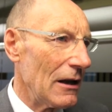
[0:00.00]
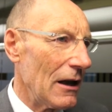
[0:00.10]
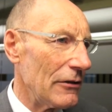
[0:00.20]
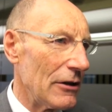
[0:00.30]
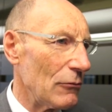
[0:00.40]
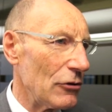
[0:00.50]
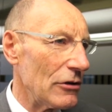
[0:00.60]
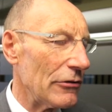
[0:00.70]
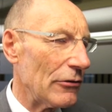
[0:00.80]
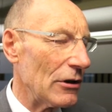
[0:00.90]
and then
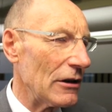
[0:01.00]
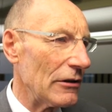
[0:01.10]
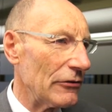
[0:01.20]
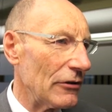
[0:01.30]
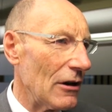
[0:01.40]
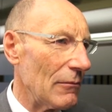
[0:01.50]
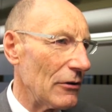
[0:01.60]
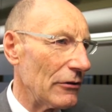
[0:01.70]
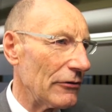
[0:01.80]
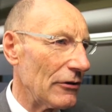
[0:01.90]
within 3 years the
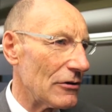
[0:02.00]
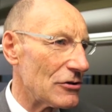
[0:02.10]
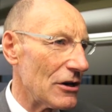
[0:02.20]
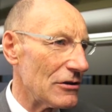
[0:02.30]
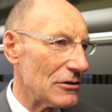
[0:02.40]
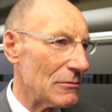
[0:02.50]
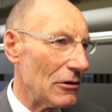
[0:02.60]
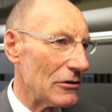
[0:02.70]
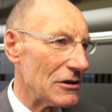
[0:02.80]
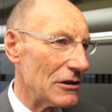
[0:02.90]
government changed the
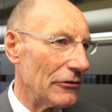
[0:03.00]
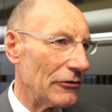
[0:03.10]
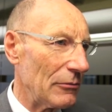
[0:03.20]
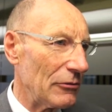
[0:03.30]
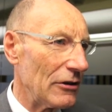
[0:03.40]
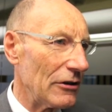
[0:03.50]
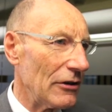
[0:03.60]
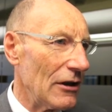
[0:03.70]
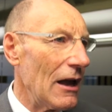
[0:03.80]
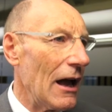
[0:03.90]
policy on
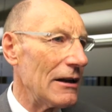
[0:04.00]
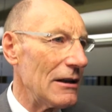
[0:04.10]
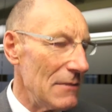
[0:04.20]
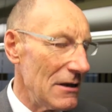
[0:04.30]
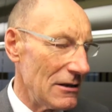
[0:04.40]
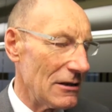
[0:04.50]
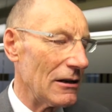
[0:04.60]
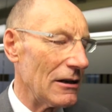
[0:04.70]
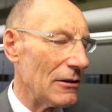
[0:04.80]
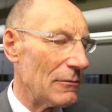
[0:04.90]
subsidies, and
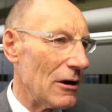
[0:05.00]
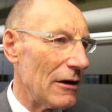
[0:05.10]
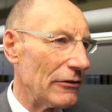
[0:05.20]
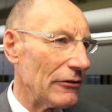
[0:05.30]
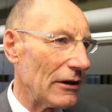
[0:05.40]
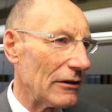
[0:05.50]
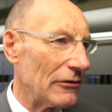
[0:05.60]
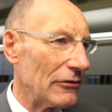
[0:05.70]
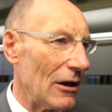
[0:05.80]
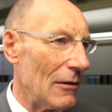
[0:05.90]
immediately the private
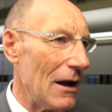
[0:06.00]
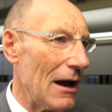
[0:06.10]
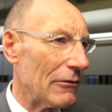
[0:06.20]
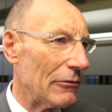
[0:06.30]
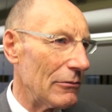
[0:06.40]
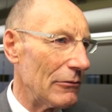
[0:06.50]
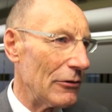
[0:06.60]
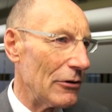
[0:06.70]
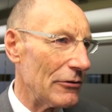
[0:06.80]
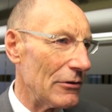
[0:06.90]
sector stepped back from
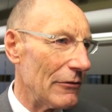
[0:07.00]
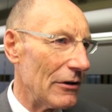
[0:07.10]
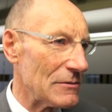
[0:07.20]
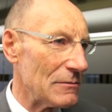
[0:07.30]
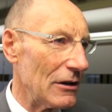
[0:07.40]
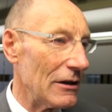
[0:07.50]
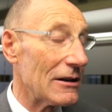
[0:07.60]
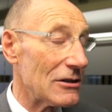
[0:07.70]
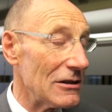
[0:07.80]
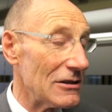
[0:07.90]
further investment and
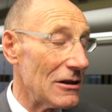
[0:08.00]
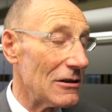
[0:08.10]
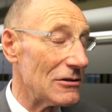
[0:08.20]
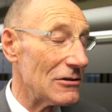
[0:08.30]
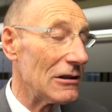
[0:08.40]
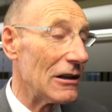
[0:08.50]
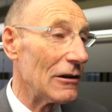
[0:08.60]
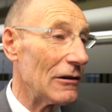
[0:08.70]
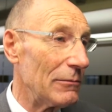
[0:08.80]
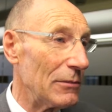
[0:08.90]
actually started to
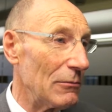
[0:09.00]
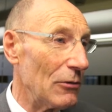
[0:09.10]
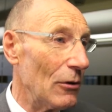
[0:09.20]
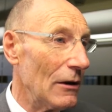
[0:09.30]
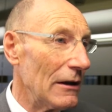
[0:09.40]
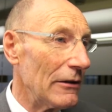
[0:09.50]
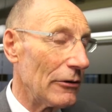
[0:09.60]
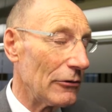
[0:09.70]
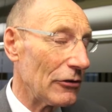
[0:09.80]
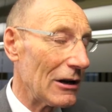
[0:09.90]
lay off people.
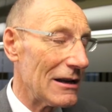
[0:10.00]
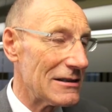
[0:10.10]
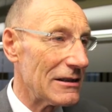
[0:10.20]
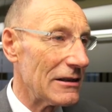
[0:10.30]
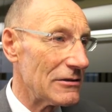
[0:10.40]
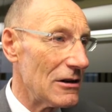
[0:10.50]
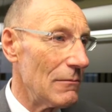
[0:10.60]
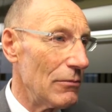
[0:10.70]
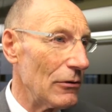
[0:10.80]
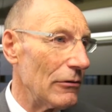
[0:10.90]
So it's a classic
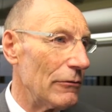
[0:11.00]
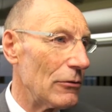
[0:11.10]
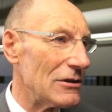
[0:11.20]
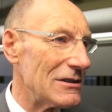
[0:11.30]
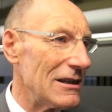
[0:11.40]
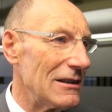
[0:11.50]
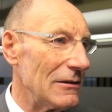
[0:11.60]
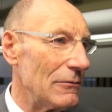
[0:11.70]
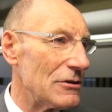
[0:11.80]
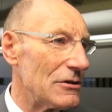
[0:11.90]
example of what is
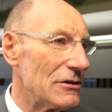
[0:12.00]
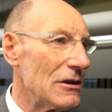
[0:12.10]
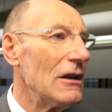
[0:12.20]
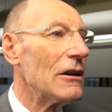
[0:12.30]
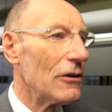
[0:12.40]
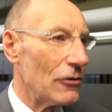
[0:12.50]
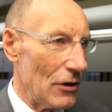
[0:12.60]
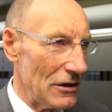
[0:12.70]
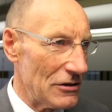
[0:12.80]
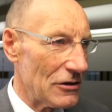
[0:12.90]
needed, which is
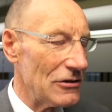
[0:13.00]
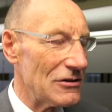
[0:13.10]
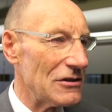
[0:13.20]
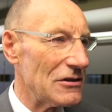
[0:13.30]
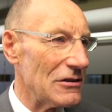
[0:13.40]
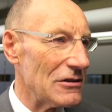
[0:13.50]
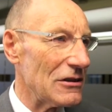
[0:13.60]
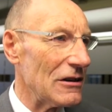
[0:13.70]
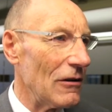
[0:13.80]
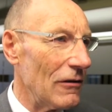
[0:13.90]
greater
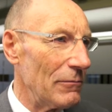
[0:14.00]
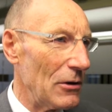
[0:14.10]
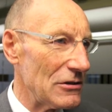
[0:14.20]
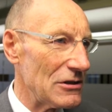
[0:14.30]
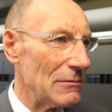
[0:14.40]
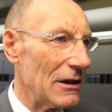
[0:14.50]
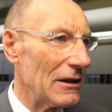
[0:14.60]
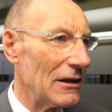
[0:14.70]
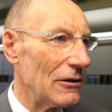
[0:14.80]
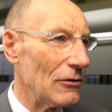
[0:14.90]
consistency of policy
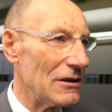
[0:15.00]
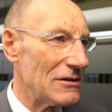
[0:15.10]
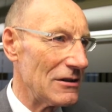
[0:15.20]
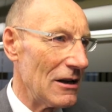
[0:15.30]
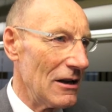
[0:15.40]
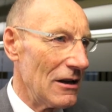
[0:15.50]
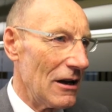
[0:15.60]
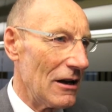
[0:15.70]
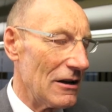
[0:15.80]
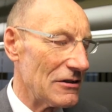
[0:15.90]
making, greater
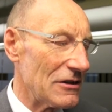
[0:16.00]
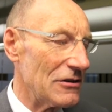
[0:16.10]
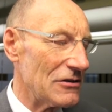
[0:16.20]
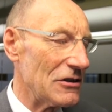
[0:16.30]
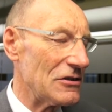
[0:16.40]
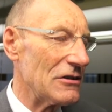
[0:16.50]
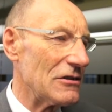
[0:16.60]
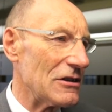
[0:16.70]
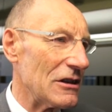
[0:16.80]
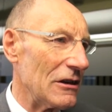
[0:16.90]

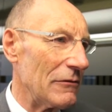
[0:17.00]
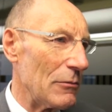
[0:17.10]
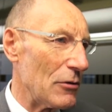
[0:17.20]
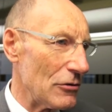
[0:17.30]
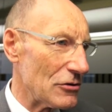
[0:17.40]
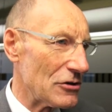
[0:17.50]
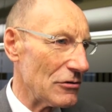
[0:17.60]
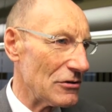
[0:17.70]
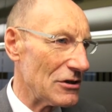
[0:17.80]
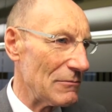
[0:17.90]
consistency of approach
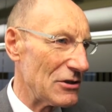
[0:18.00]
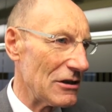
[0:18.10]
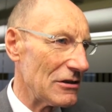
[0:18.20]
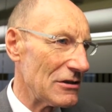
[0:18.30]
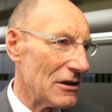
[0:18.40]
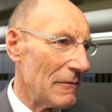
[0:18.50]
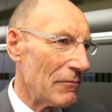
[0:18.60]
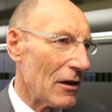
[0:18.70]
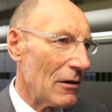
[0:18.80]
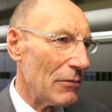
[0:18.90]
to subsidies,
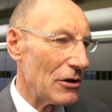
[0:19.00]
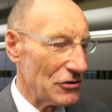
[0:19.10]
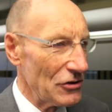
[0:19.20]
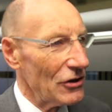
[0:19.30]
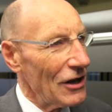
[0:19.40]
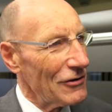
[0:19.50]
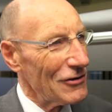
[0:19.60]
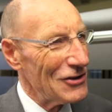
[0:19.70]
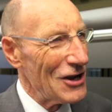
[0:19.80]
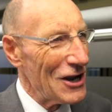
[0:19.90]
because at the end of
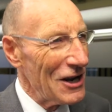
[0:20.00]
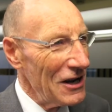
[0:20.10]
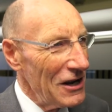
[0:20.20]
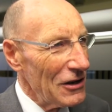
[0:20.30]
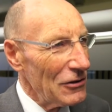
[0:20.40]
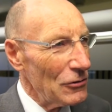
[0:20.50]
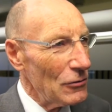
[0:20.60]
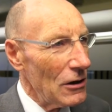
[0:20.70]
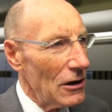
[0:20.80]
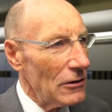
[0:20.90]
the day
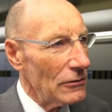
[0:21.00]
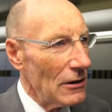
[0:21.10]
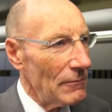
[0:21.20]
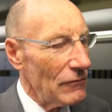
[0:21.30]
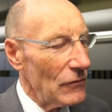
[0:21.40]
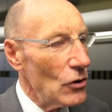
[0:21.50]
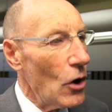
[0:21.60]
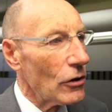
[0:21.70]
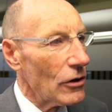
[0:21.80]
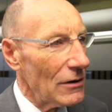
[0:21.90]
you are
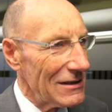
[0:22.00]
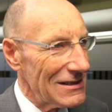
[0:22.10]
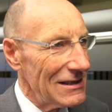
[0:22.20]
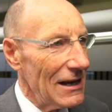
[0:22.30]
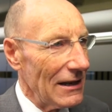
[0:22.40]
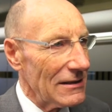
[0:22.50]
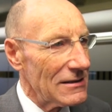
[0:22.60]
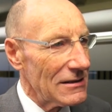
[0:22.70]
not going to get